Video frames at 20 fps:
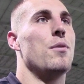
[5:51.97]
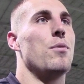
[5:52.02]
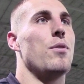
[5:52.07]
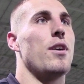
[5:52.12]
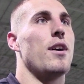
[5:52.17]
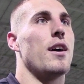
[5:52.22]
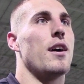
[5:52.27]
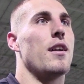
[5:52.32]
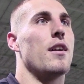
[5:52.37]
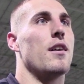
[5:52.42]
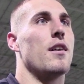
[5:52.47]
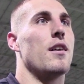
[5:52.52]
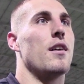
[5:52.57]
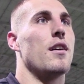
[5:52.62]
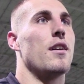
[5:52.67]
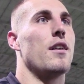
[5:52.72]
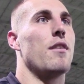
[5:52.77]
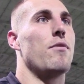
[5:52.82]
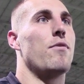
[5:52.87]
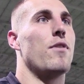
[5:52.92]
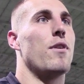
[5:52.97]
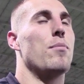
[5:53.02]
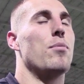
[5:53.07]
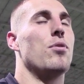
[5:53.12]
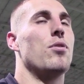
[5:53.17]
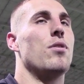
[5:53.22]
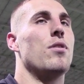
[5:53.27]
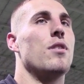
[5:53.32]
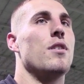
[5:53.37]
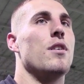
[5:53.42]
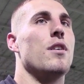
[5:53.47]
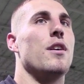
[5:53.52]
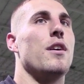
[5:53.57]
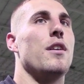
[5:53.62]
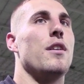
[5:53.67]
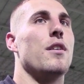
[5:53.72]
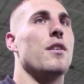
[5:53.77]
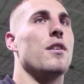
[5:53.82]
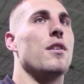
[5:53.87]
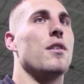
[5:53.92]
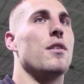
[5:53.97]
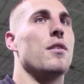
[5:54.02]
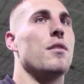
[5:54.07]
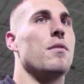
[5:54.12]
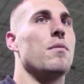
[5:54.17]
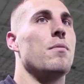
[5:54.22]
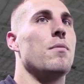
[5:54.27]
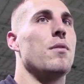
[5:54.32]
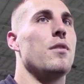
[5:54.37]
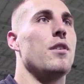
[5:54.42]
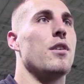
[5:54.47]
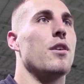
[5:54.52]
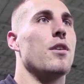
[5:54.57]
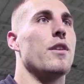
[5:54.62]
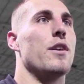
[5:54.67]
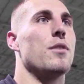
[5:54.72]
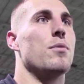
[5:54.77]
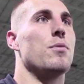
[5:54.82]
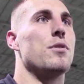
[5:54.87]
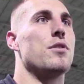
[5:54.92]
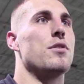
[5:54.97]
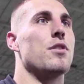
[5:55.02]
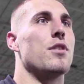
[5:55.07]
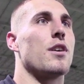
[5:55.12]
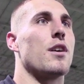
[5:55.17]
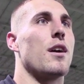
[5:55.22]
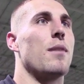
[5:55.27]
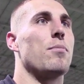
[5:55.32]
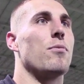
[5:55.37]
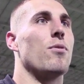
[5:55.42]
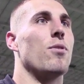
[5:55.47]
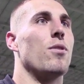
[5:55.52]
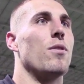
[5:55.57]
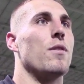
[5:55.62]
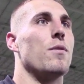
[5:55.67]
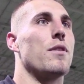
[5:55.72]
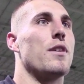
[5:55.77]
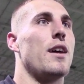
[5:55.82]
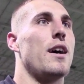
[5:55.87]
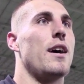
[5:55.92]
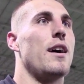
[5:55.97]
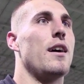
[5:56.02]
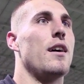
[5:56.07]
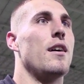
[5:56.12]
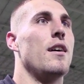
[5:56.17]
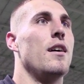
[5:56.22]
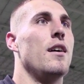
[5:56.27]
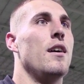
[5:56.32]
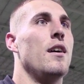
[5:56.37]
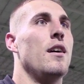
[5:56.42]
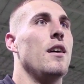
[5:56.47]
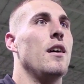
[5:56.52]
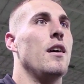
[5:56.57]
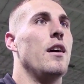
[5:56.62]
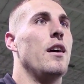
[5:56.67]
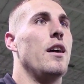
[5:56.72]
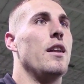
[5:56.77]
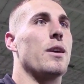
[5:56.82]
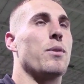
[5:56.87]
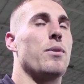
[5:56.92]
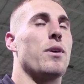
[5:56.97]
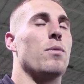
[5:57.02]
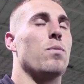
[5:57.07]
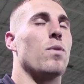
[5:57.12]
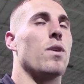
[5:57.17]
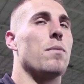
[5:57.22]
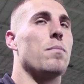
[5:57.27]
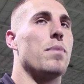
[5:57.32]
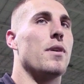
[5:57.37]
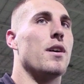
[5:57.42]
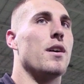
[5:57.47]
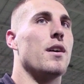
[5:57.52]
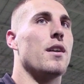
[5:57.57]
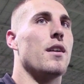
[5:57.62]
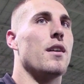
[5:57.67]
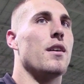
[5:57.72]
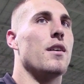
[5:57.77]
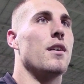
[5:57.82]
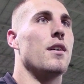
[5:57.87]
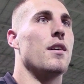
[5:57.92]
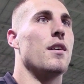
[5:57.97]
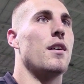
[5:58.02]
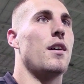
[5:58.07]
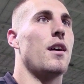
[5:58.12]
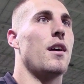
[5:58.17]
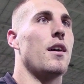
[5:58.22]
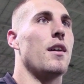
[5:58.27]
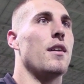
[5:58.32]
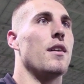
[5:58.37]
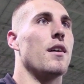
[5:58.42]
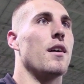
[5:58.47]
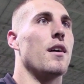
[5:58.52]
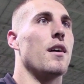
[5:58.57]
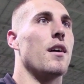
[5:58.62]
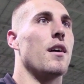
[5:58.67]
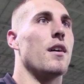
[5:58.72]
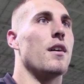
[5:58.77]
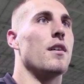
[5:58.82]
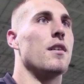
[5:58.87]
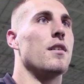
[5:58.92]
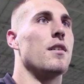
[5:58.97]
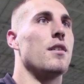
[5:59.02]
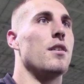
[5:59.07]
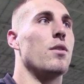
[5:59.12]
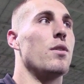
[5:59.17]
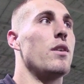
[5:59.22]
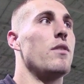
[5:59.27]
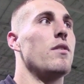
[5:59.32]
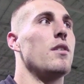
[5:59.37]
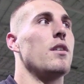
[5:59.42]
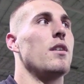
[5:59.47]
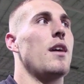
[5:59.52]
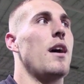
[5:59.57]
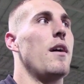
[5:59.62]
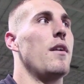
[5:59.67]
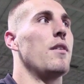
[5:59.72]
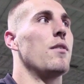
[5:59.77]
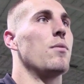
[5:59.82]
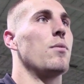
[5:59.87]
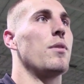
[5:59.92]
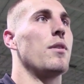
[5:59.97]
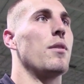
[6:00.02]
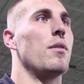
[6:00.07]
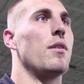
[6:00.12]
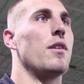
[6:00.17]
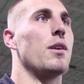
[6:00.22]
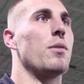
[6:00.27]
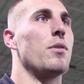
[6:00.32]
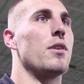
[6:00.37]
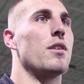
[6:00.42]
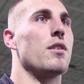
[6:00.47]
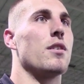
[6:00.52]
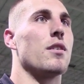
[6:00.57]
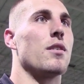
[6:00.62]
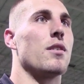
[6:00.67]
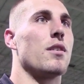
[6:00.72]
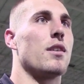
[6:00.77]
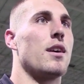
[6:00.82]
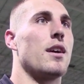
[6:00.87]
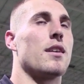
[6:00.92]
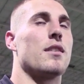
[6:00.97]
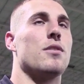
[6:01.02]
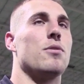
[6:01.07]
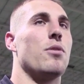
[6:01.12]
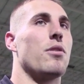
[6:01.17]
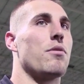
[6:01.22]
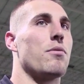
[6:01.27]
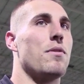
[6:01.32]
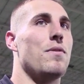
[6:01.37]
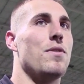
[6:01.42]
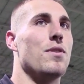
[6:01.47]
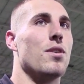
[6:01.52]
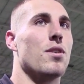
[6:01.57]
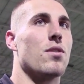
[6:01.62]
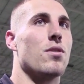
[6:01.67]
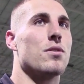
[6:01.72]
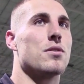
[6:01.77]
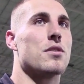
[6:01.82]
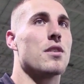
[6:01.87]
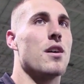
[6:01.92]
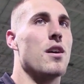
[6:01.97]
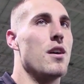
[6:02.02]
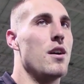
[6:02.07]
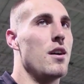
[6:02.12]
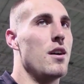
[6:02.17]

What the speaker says: We had that fumble in the, you know, that we should have kept rolling with that. I think we had one punt, and you know, even down in the, I think we kicked two or three field goals.